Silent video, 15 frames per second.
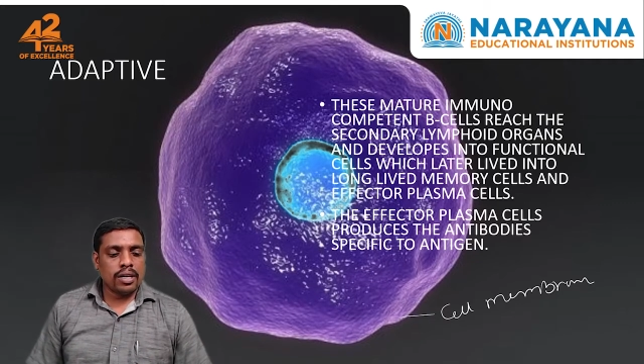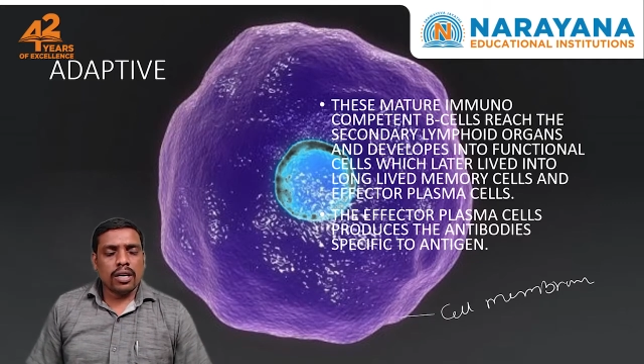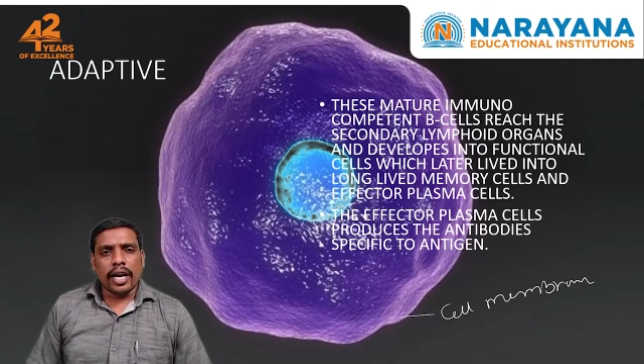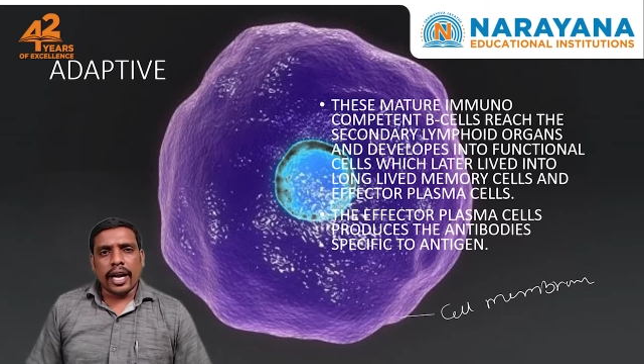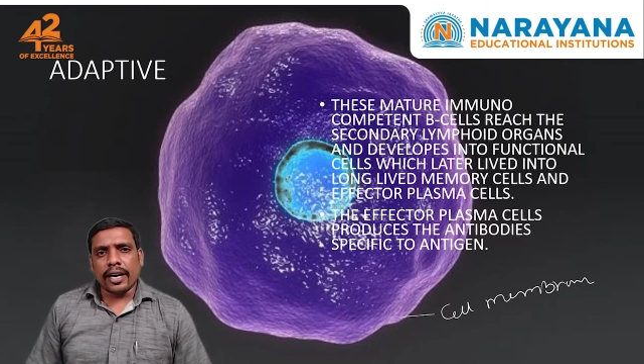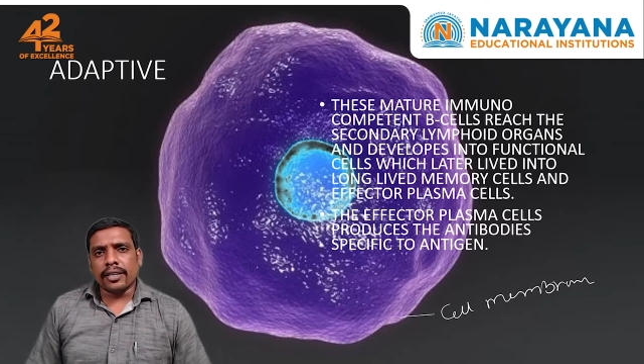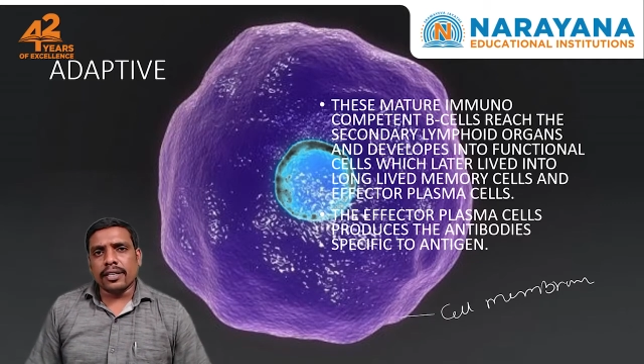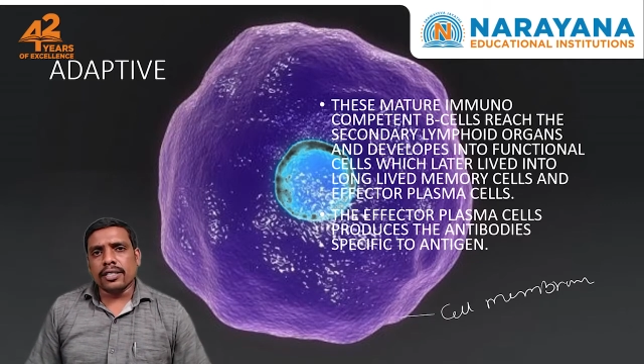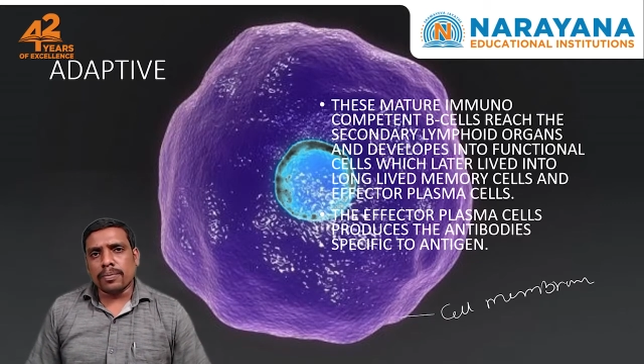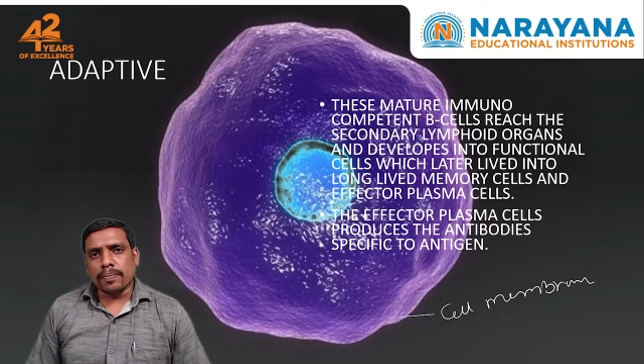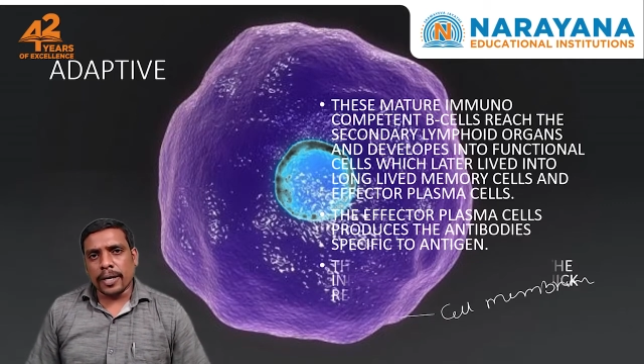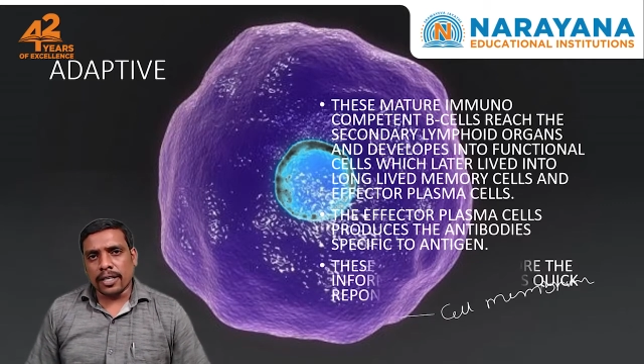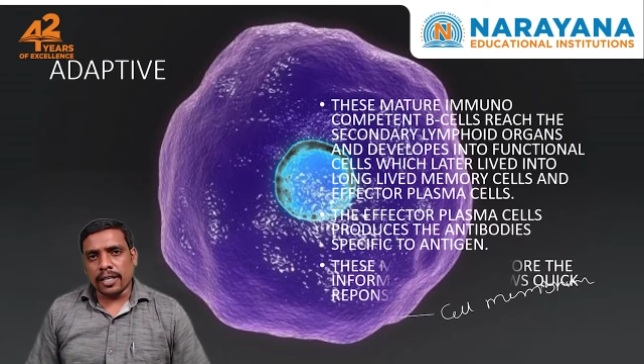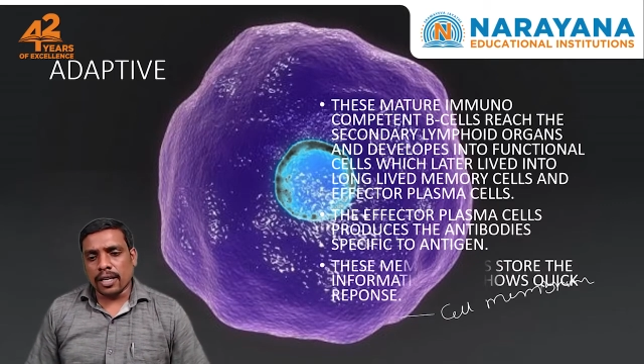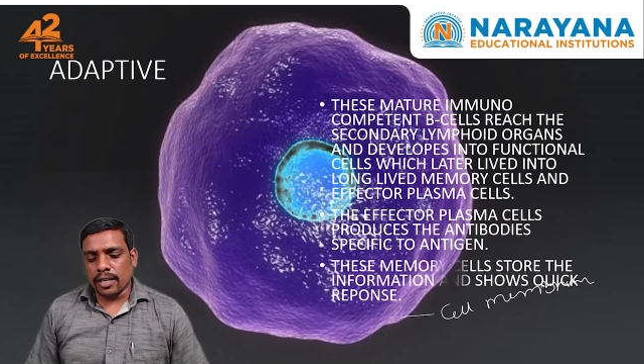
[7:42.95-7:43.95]
against
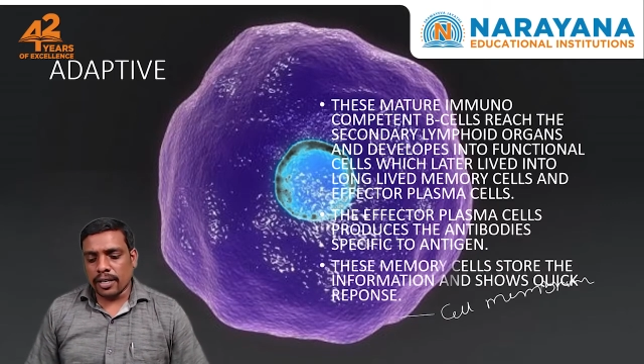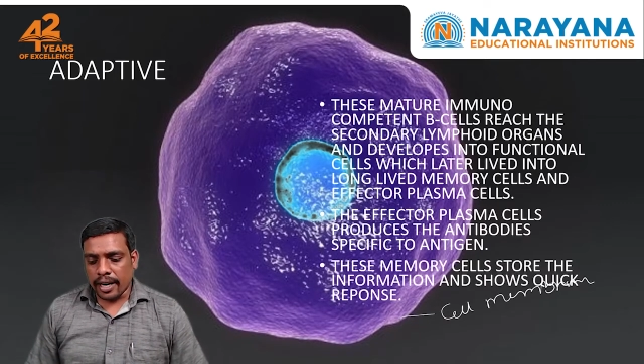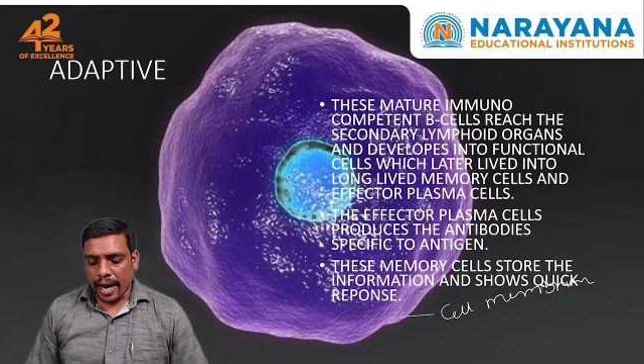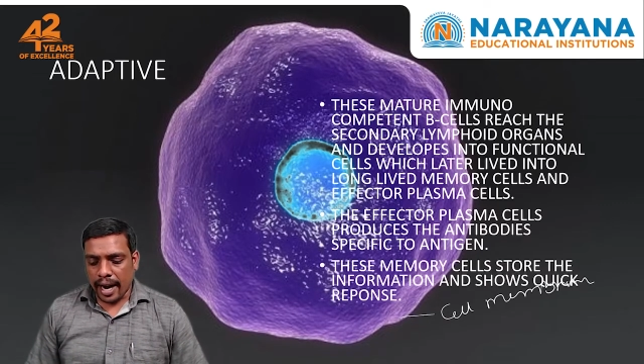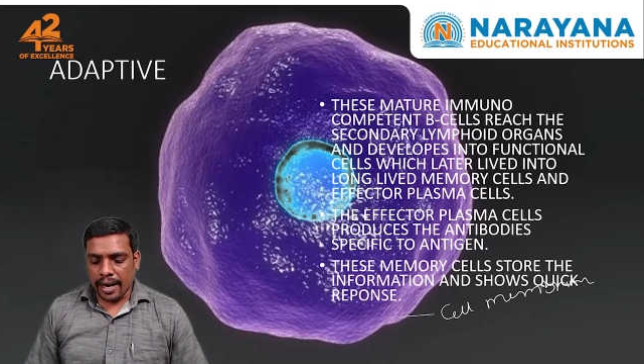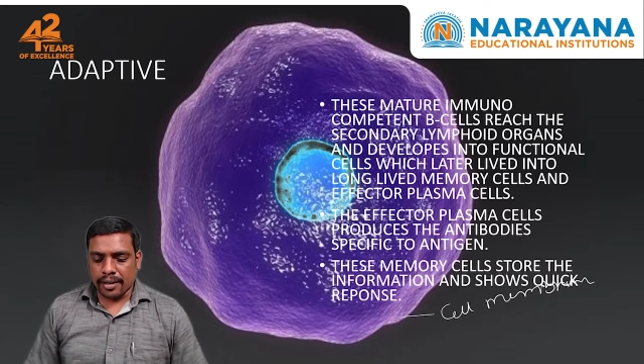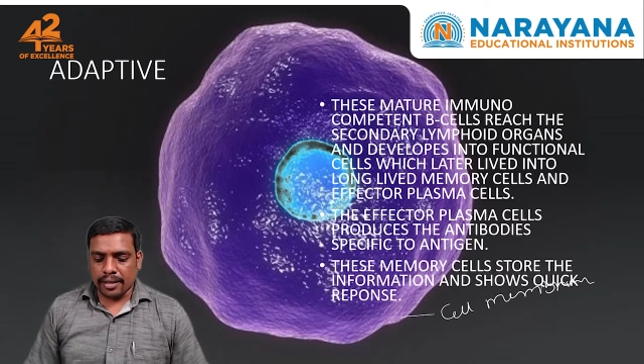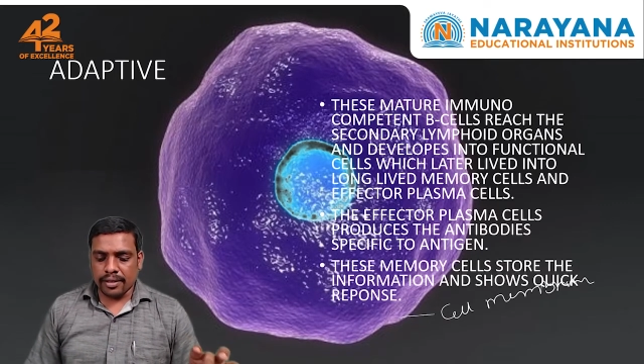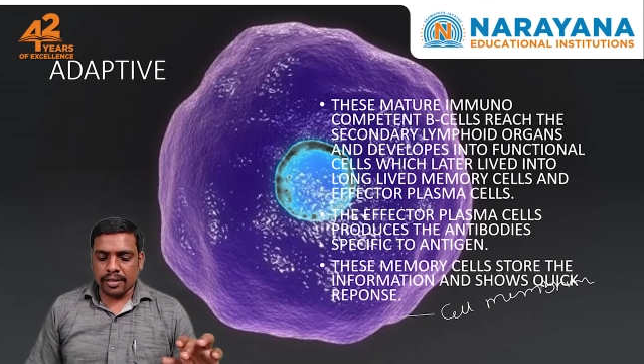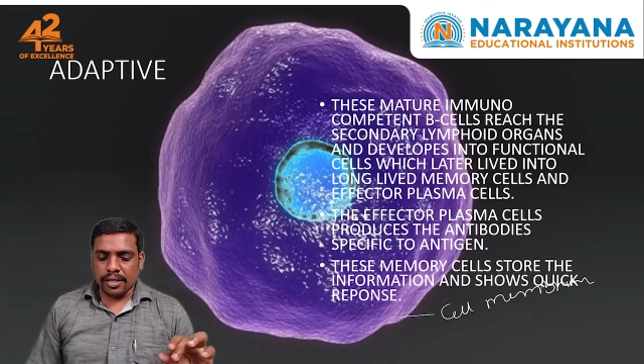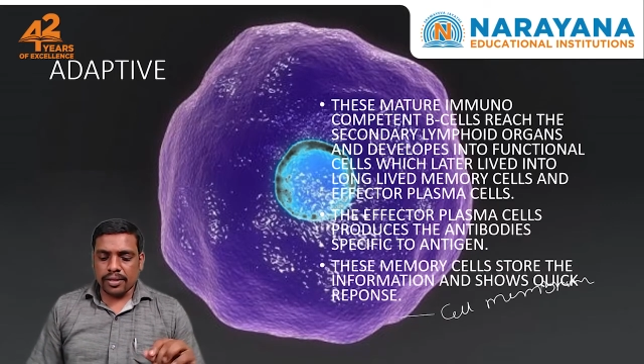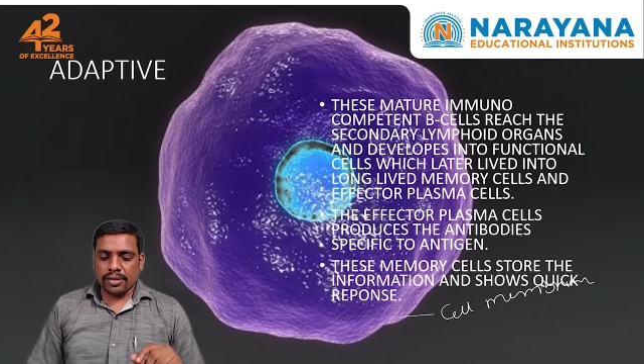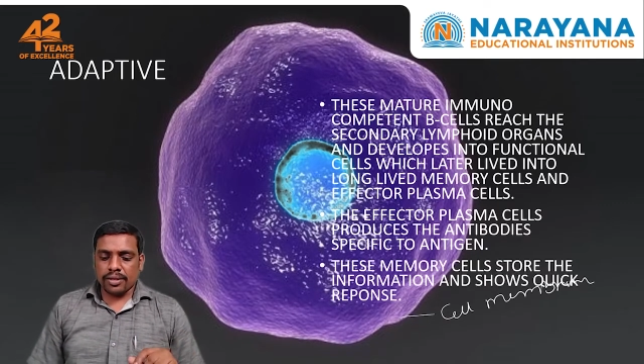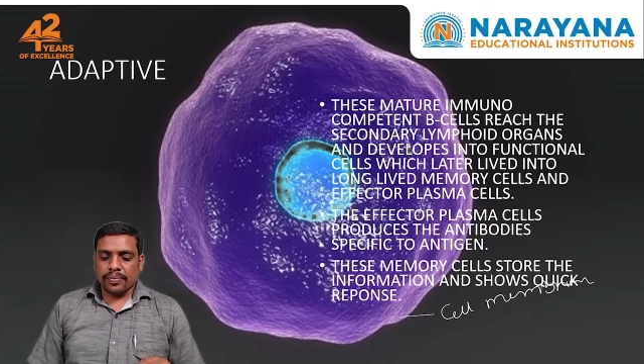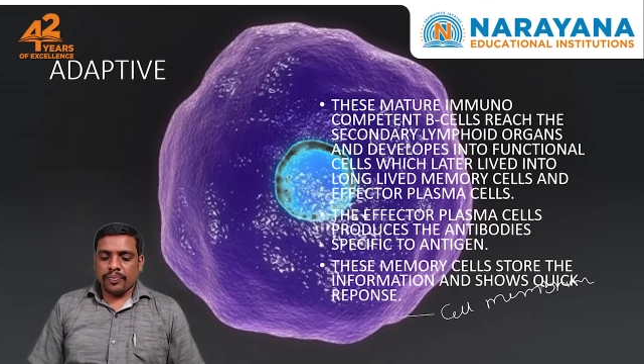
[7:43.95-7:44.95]
particular
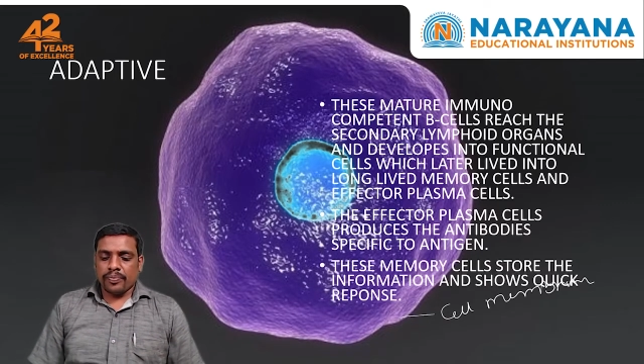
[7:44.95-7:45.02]
antigens.